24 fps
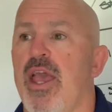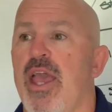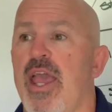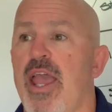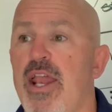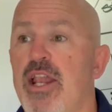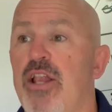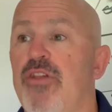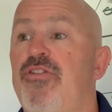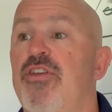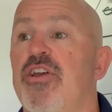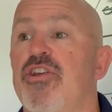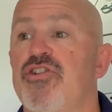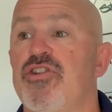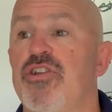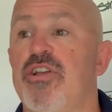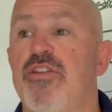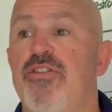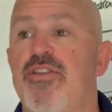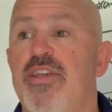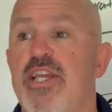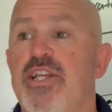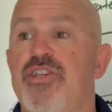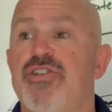In addition
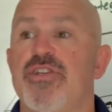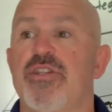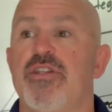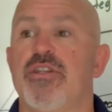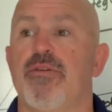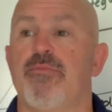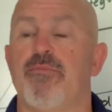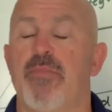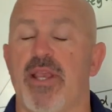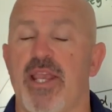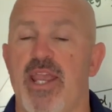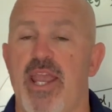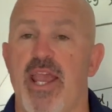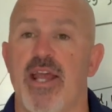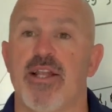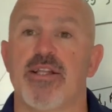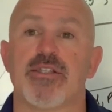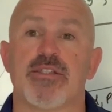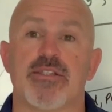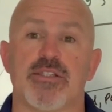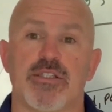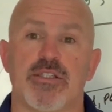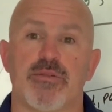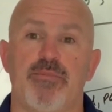to teaching the
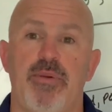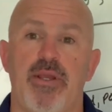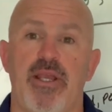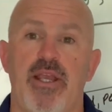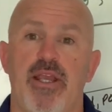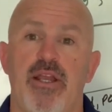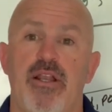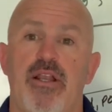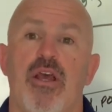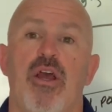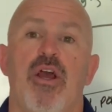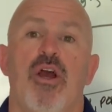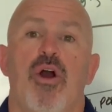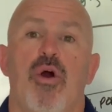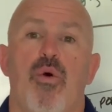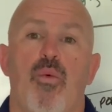mechanics of speed,